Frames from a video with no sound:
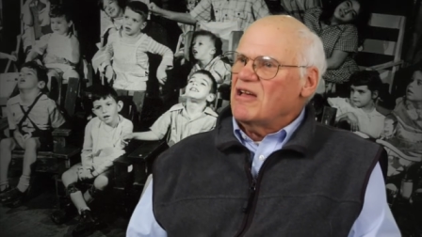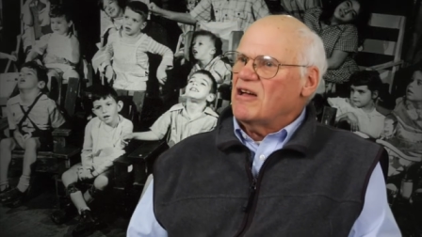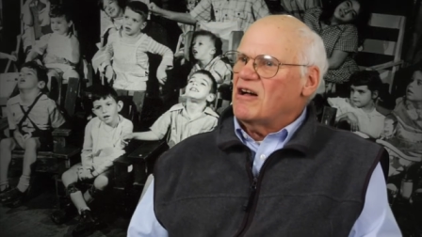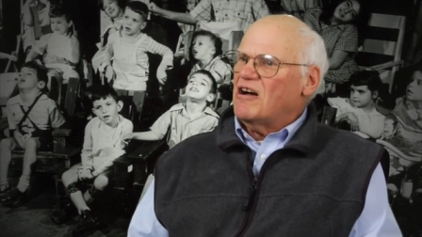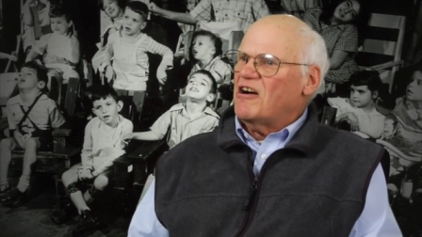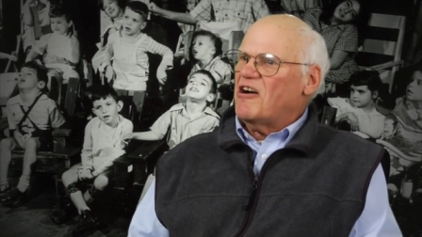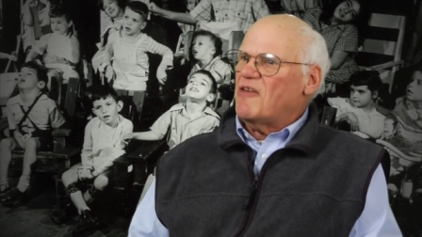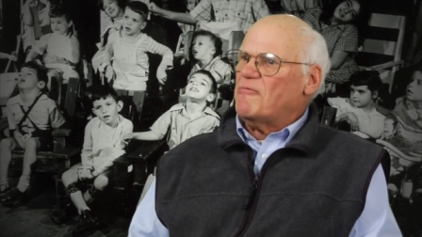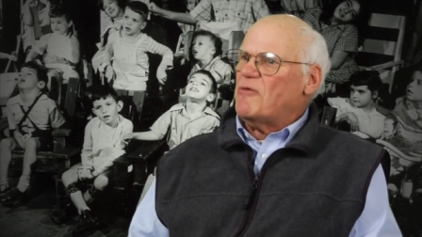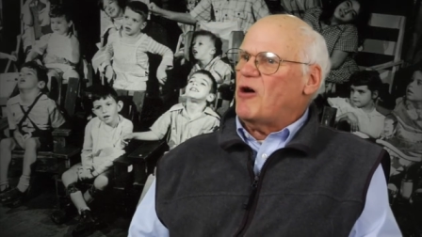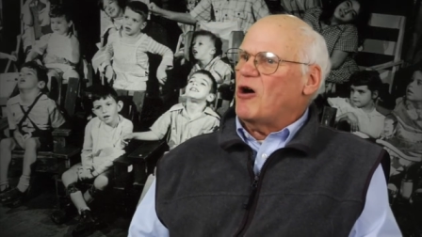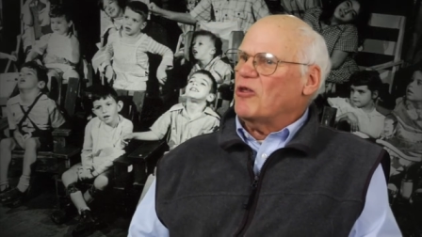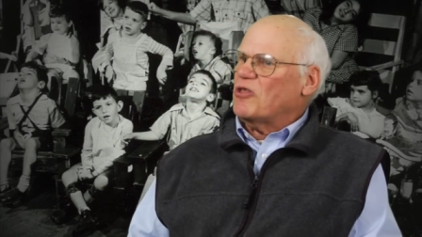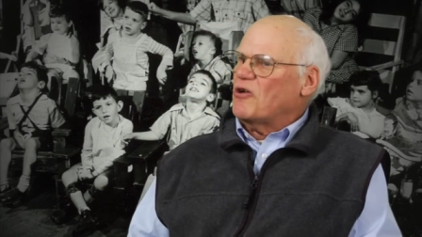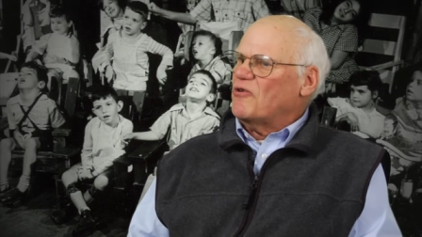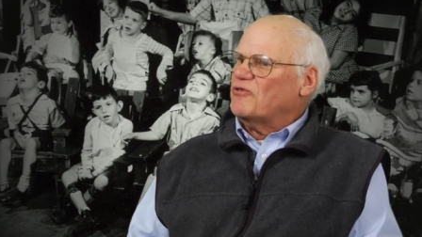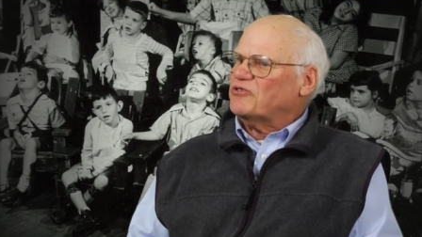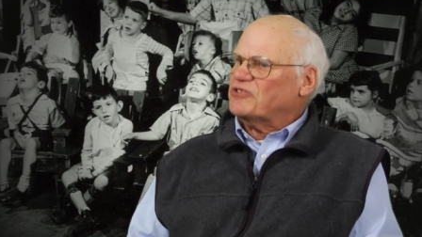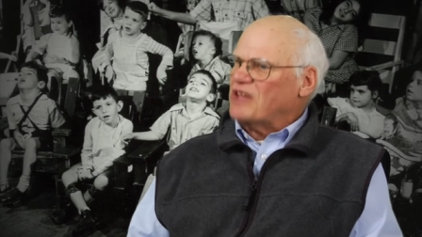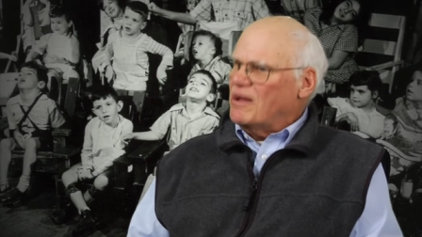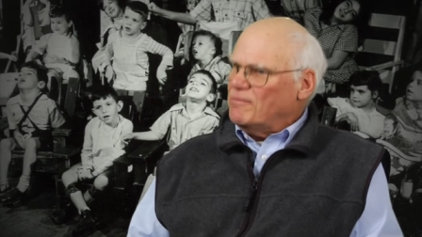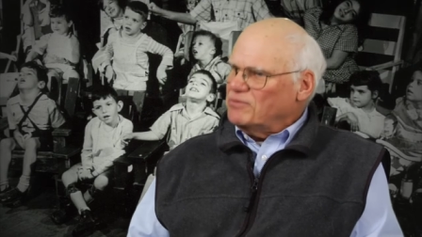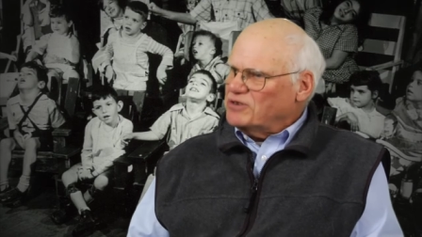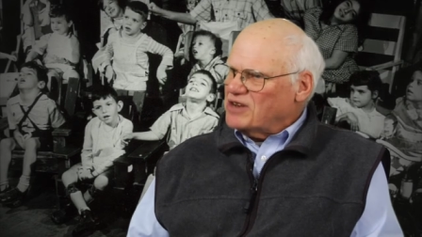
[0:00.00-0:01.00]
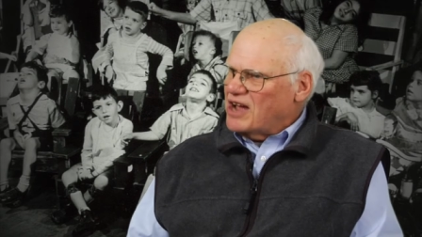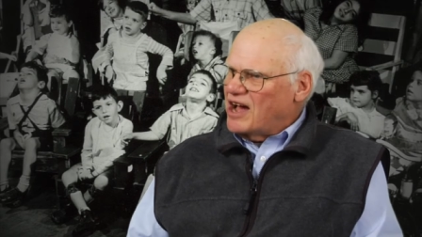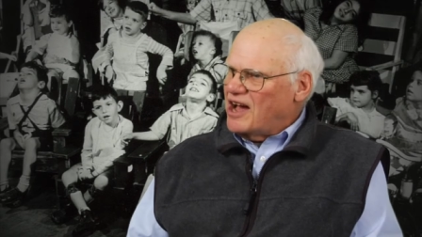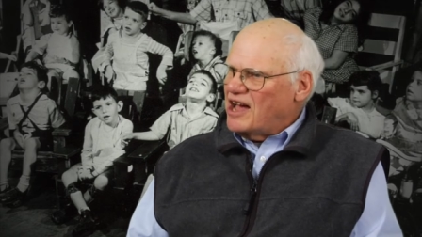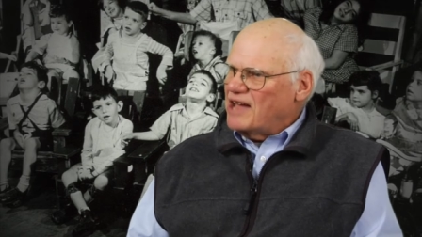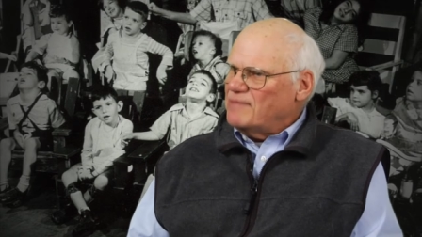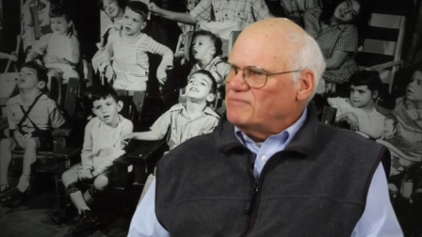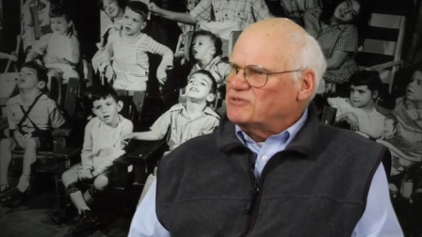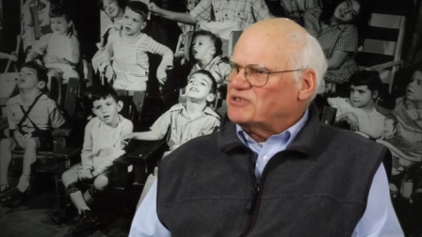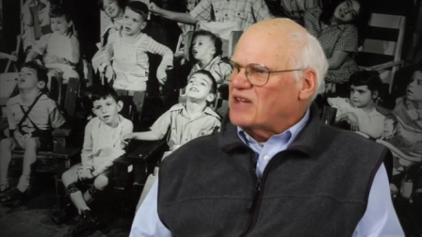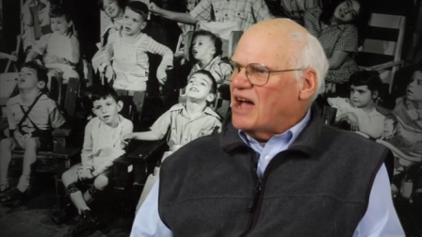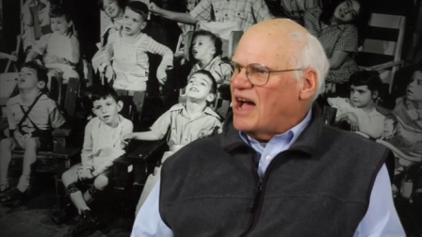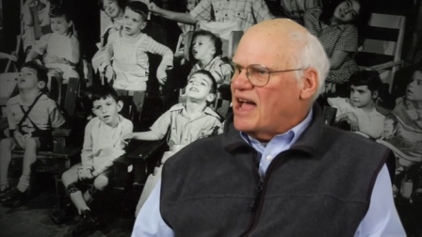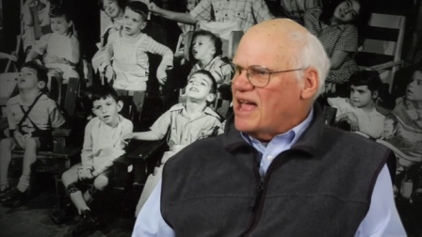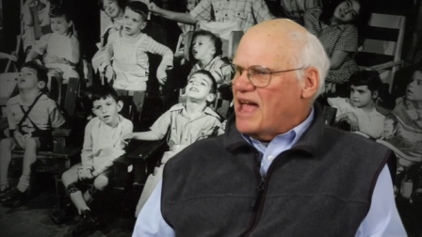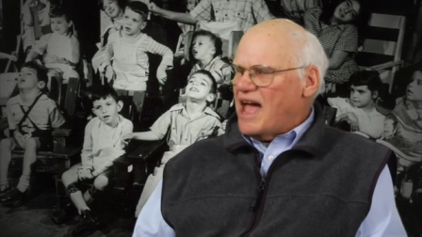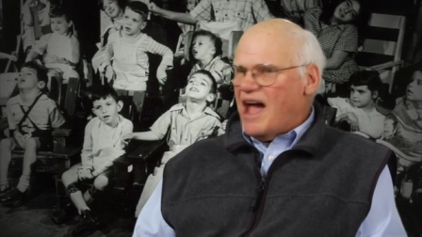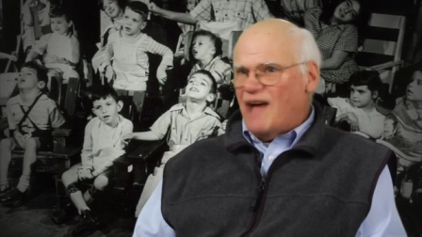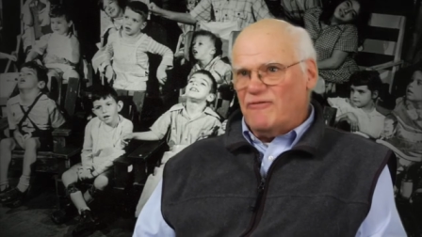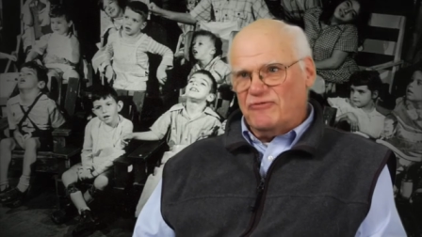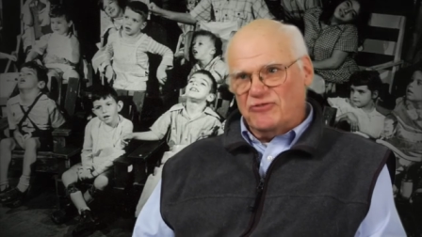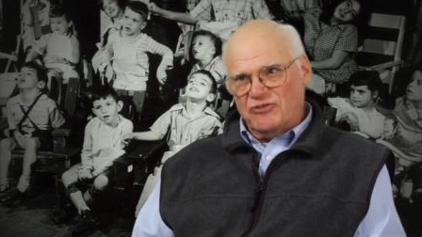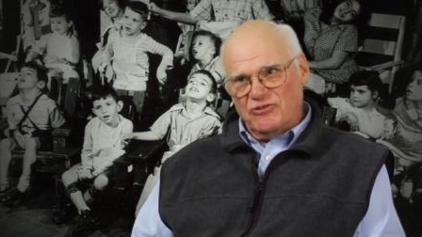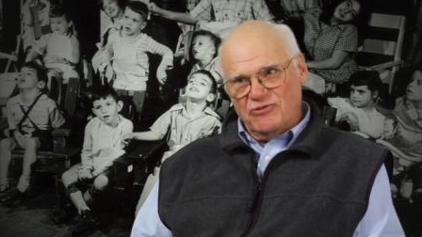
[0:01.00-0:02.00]
Um, although sometimes I
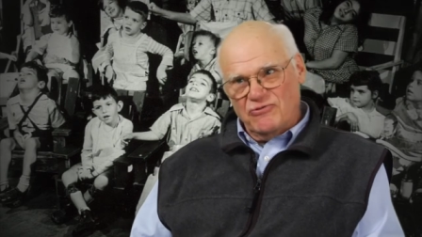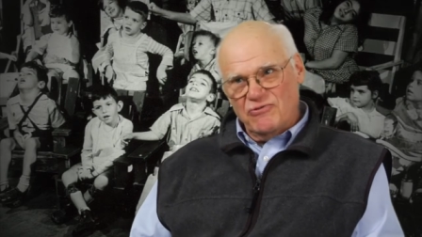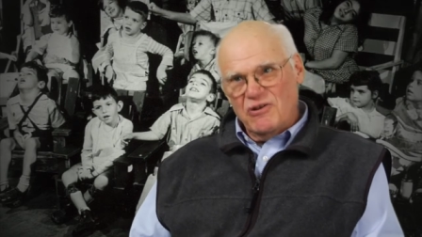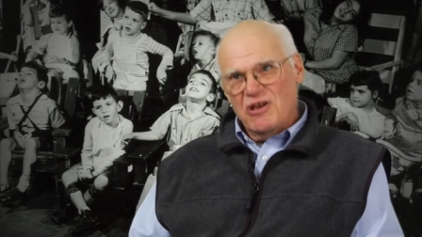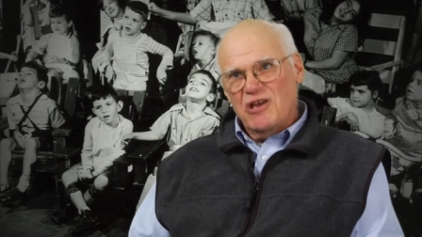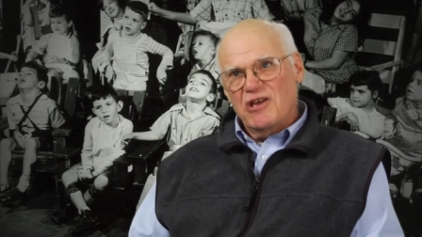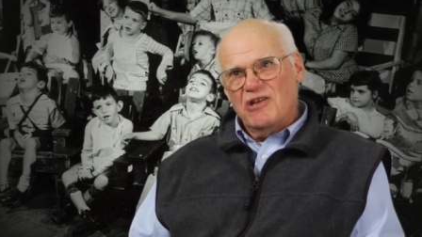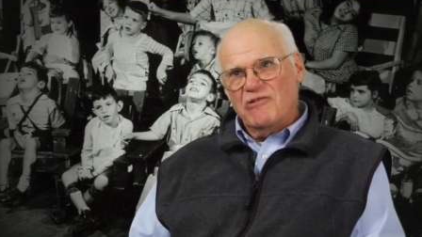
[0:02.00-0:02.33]
have to